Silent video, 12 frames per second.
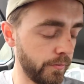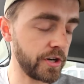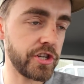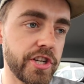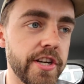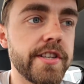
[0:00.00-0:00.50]

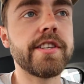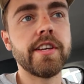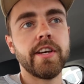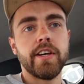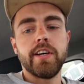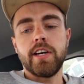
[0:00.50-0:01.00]
winch shears,
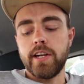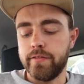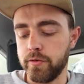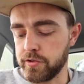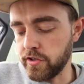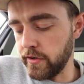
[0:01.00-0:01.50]
and
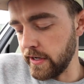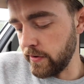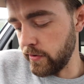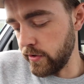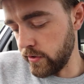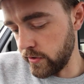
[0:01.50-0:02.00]
I've also
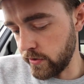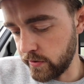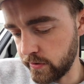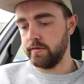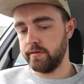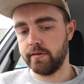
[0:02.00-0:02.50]
now got,
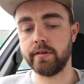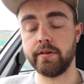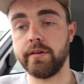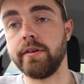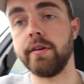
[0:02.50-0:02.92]
I